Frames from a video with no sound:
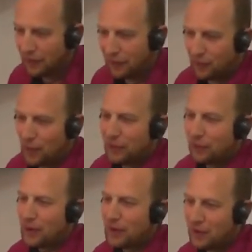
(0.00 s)
what
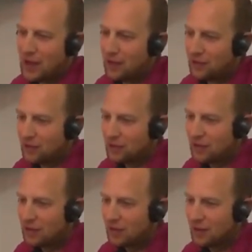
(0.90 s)
three things?